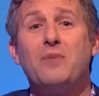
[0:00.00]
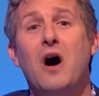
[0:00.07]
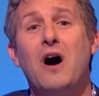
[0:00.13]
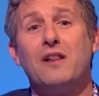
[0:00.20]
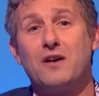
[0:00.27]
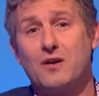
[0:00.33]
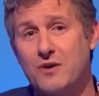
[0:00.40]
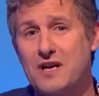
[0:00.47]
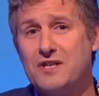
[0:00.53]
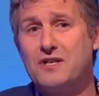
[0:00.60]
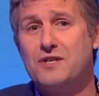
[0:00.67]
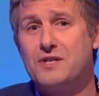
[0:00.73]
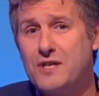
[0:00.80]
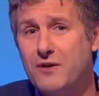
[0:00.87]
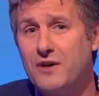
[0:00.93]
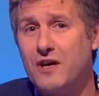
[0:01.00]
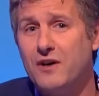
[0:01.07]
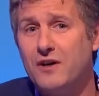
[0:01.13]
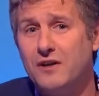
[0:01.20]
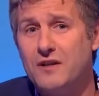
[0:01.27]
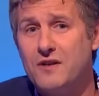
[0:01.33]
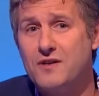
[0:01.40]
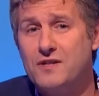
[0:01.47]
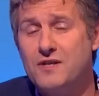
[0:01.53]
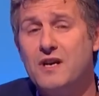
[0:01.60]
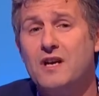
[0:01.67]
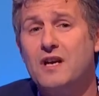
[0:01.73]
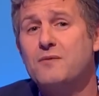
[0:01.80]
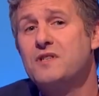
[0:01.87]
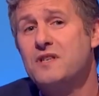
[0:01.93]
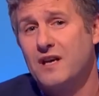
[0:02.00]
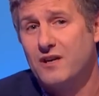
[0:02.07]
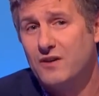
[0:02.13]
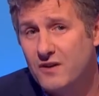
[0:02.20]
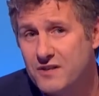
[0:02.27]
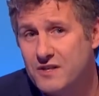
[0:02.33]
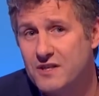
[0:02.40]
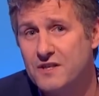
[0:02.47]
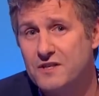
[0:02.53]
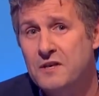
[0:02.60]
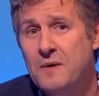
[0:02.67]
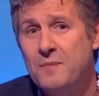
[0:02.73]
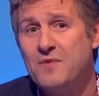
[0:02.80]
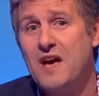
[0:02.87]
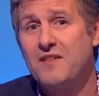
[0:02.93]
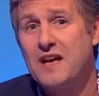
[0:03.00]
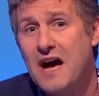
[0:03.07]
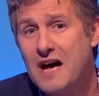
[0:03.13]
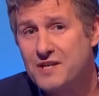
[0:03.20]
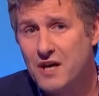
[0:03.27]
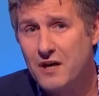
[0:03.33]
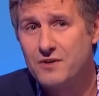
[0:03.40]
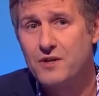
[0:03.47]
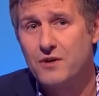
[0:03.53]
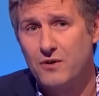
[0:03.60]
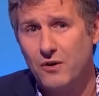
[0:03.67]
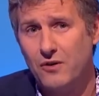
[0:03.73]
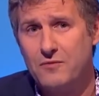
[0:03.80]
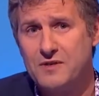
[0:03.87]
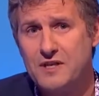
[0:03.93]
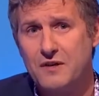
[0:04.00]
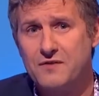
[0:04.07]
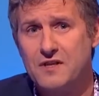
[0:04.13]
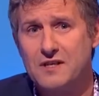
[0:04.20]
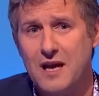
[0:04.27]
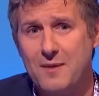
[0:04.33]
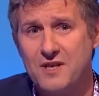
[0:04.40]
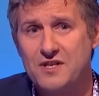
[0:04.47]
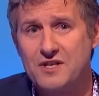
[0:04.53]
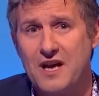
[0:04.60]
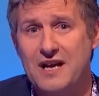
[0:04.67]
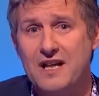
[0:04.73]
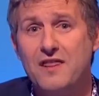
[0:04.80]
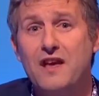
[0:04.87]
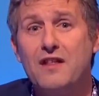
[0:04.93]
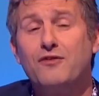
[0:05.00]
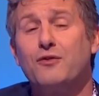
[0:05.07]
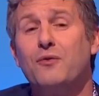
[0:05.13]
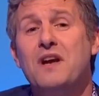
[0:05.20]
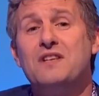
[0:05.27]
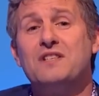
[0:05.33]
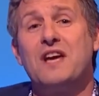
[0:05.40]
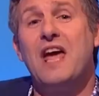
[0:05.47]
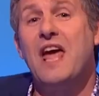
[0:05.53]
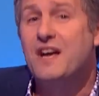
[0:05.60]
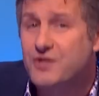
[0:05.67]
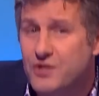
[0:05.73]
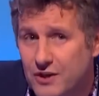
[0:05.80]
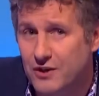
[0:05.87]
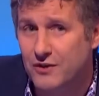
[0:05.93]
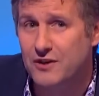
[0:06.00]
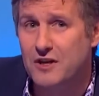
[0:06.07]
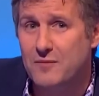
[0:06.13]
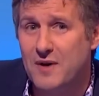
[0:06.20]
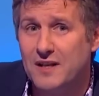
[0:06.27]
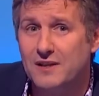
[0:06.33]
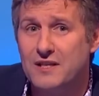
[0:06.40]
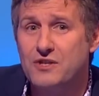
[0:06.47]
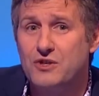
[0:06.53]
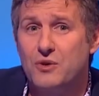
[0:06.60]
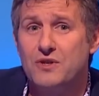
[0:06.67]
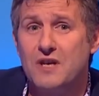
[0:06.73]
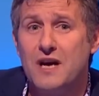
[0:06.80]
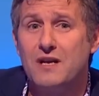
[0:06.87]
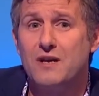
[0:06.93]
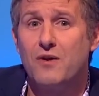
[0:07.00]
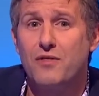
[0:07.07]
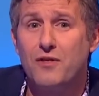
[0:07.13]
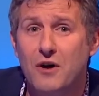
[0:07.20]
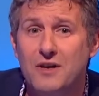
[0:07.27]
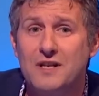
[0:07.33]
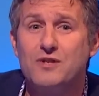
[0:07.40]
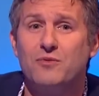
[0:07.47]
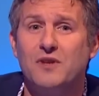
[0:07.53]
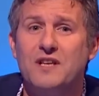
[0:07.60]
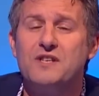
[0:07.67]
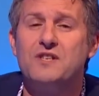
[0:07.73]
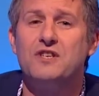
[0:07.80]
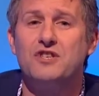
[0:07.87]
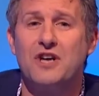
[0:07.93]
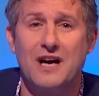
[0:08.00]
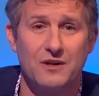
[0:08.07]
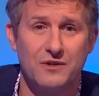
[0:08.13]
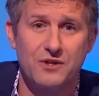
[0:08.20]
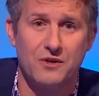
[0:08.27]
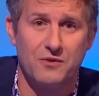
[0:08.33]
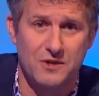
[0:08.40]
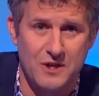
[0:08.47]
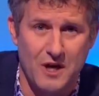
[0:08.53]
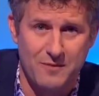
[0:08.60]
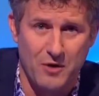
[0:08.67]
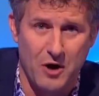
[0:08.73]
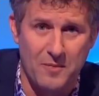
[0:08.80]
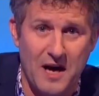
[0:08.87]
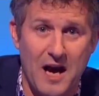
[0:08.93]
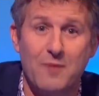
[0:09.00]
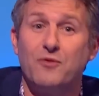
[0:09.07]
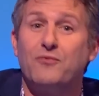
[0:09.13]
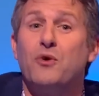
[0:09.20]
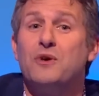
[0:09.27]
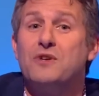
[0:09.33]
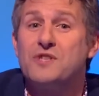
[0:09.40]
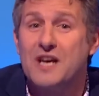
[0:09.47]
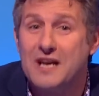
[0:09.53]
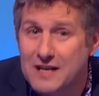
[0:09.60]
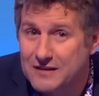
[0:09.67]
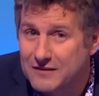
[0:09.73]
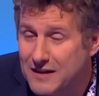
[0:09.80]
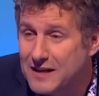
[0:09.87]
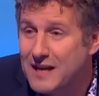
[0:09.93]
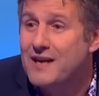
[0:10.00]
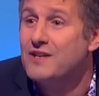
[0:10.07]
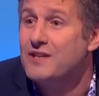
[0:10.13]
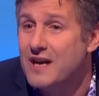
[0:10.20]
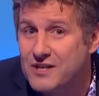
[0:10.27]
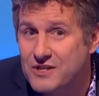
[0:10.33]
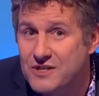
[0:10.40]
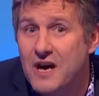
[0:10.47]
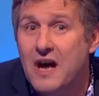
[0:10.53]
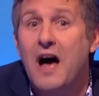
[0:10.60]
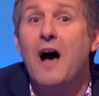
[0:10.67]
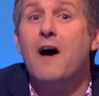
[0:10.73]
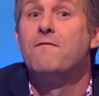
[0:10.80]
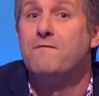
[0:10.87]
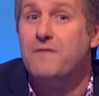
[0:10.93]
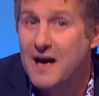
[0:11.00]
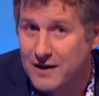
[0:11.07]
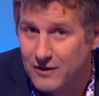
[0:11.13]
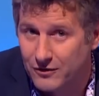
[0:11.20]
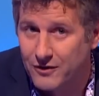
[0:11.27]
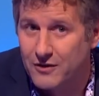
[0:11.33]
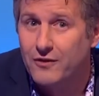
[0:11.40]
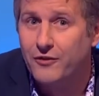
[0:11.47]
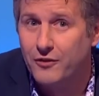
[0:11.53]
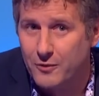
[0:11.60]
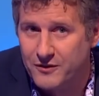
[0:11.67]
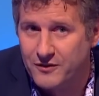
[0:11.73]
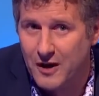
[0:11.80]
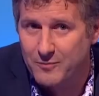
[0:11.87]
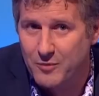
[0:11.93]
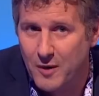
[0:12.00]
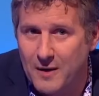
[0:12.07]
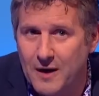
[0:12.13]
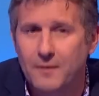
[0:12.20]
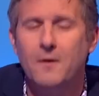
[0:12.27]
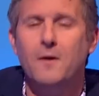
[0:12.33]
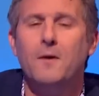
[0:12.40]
pilot crashed in Syria earlier this year, he was taken hostage. Now, the arseholes that call themselves Islamic State then threatened to execute him unless Jordanian authorities released a jailed suicide bomber. And before you say anything, yes, a failed suicide bomber.